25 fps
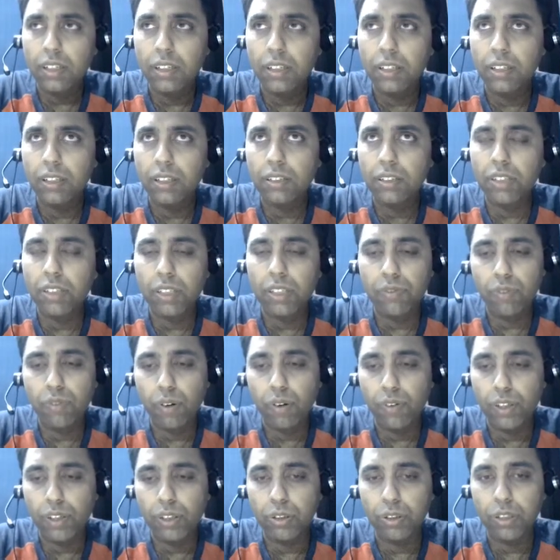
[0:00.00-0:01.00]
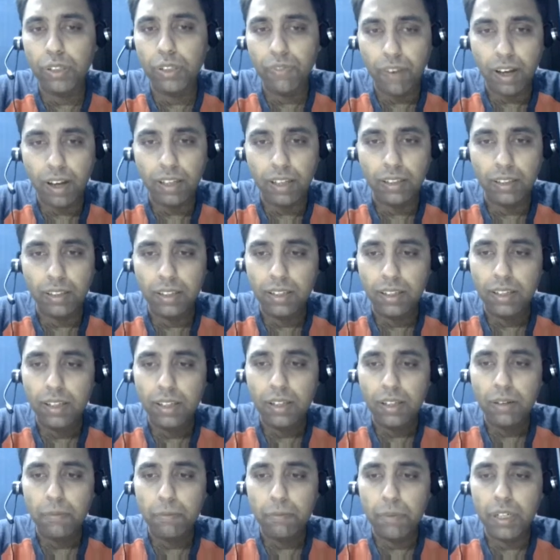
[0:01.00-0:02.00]
straightforward to define,
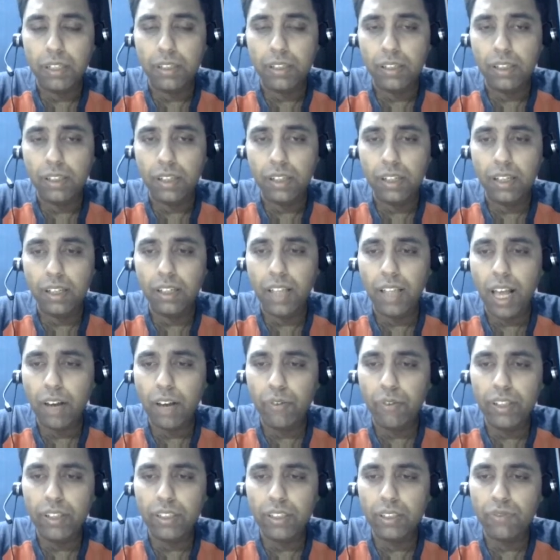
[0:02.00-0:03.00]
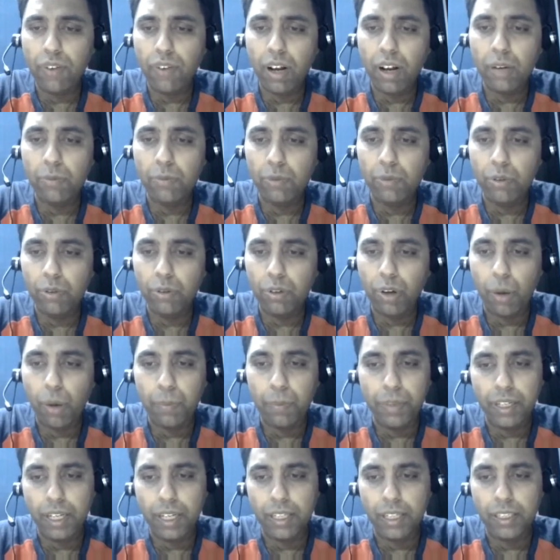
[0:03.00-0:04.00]
but language is far more
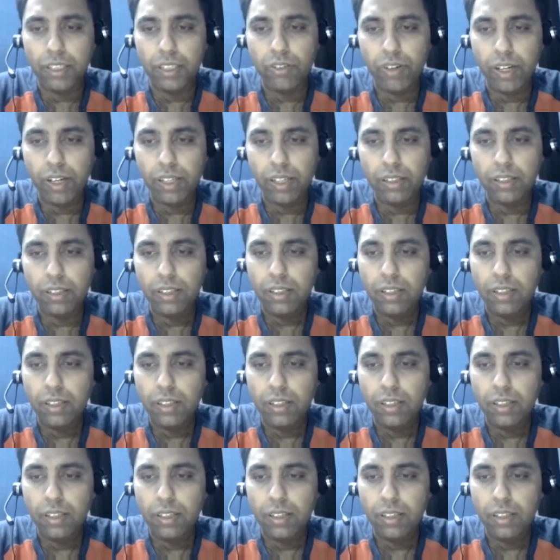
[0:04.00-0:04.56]
complicated, right?